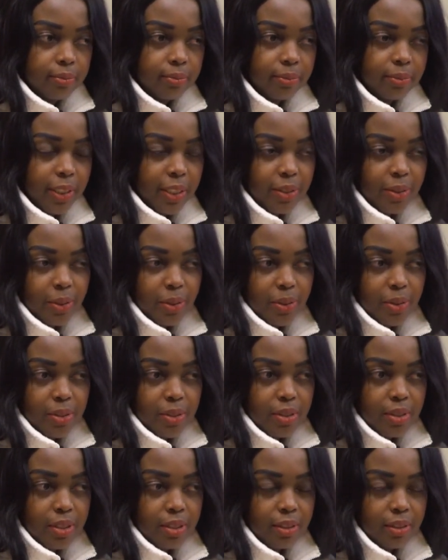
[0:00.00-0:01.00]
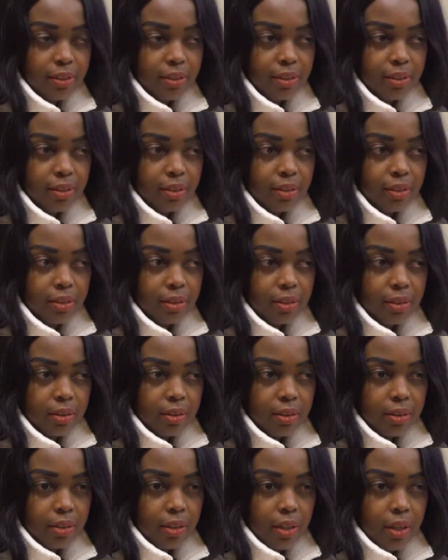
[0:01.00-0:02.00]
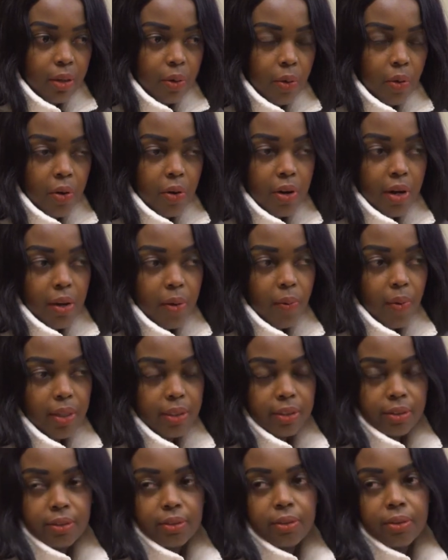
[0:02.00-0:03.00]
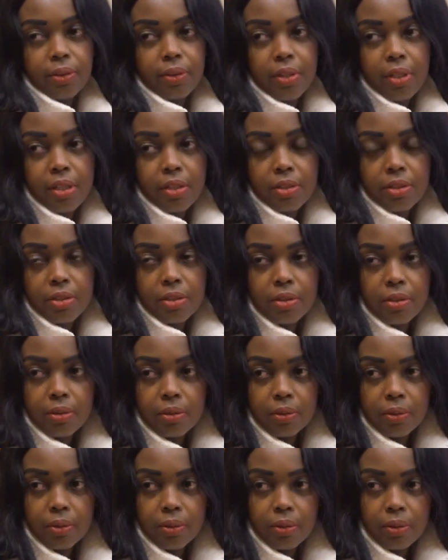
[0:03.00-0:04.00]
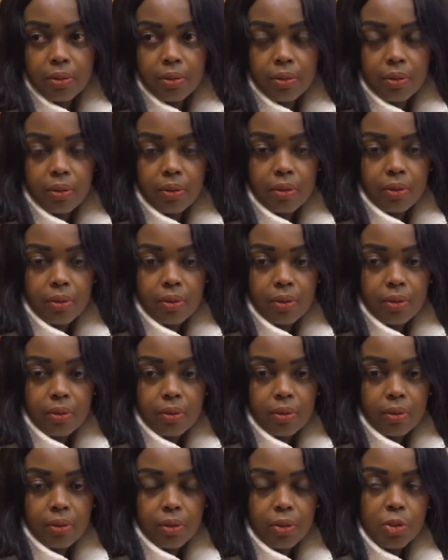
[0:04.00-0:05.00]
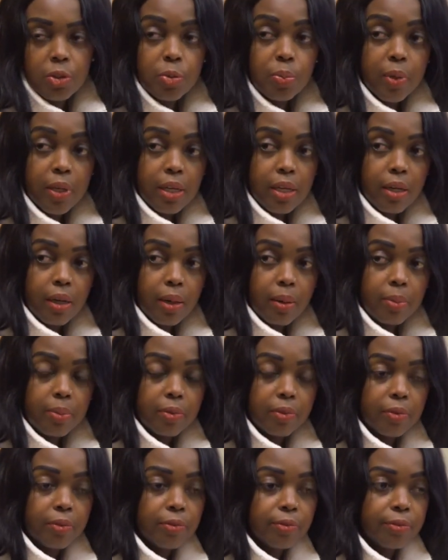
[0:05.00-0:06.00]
Because all I want to do is to speak up